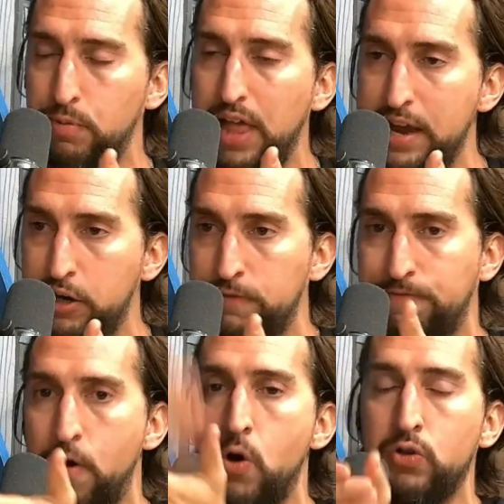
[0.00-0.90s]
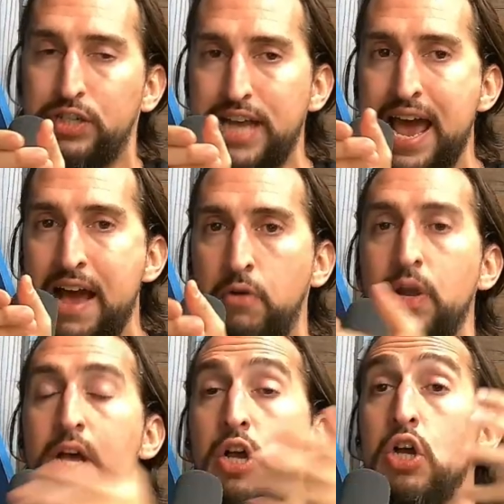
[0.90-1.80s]
player falls
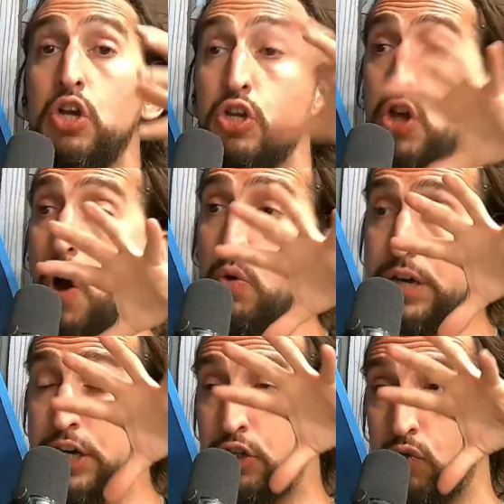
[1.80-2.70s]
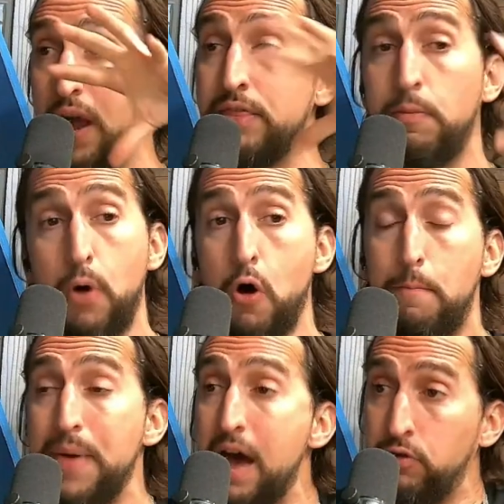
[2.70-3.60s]
down, Jokić, and the ball
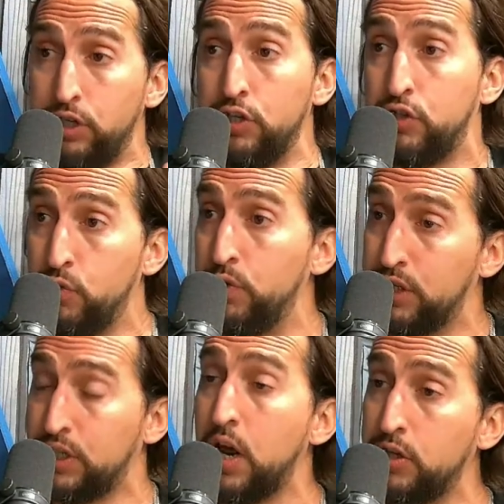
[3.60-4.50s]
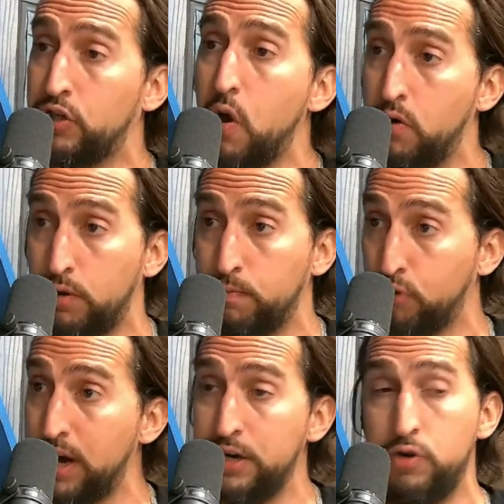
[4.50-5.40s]
bounces to the Suns owner,
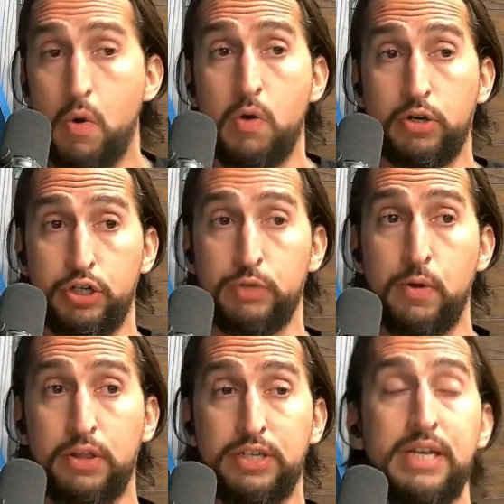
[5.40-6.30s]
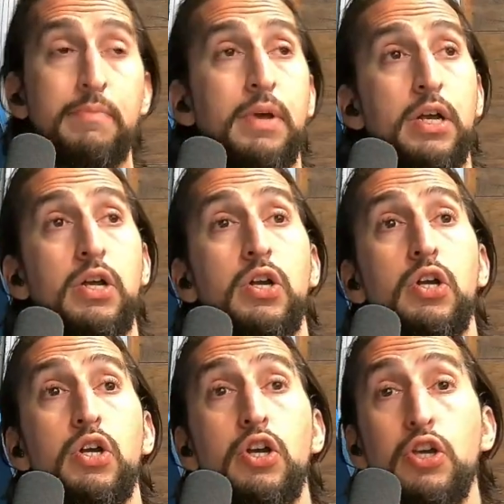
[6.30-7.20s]
brand new owner, just bought the team.
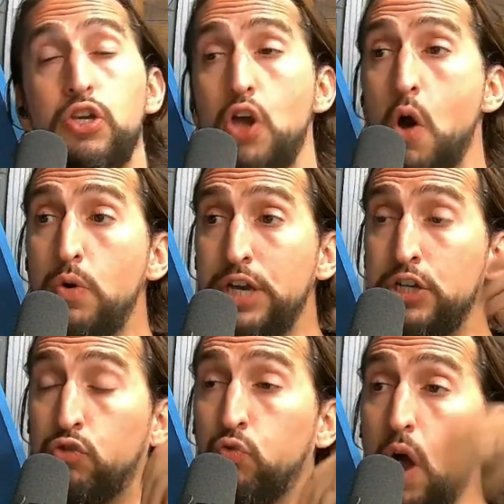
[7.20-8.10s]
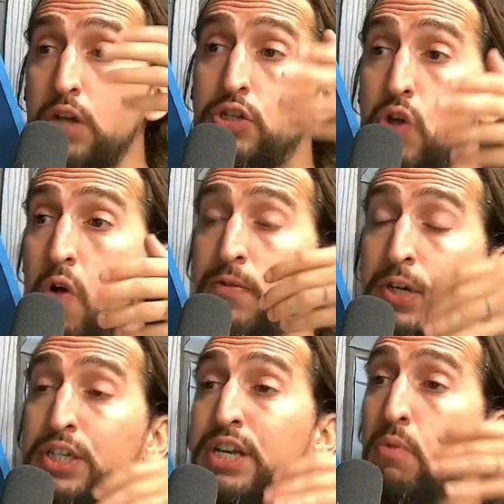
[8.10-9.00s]
Jokić runs over
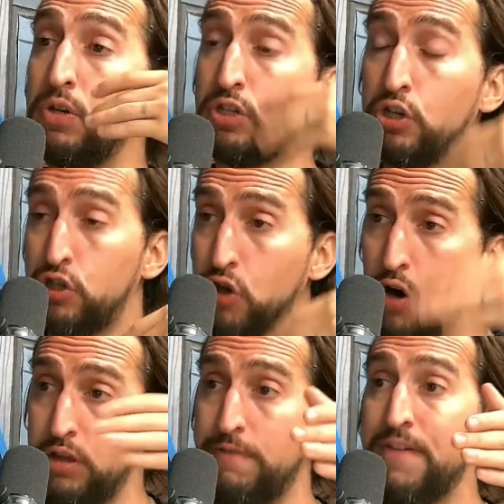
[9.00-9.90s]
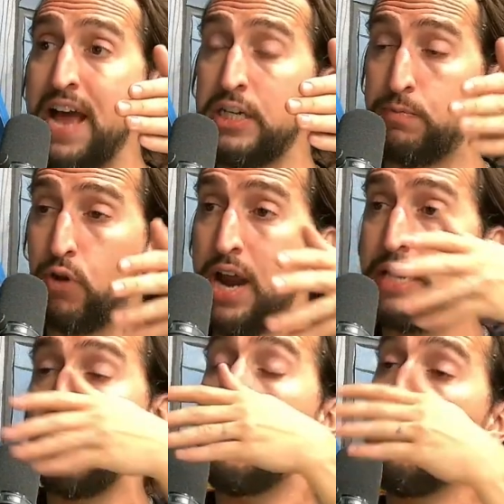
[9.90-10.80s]
because he wants to start the fast
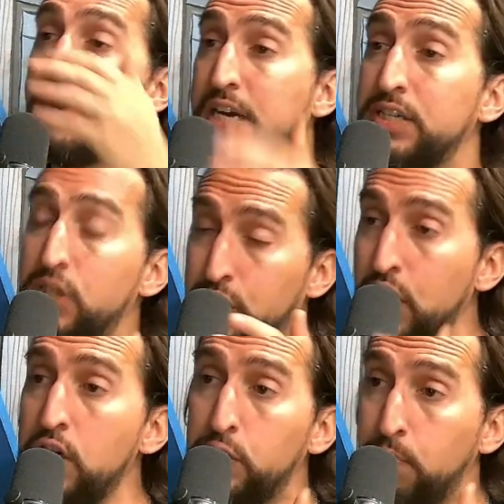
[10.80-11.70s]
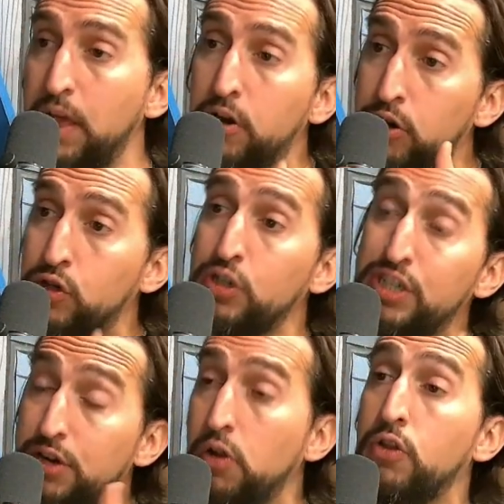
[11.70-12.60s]
break because the Suns player is
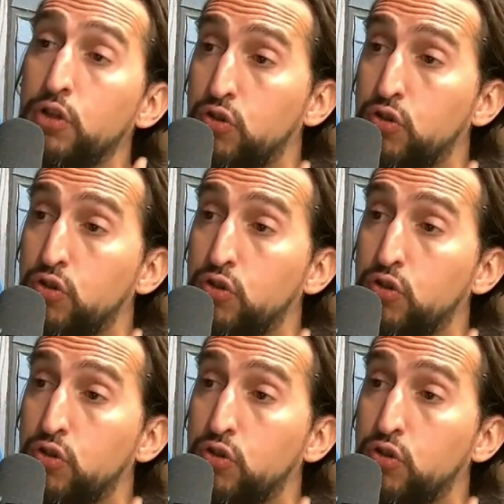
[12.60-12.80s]
still on the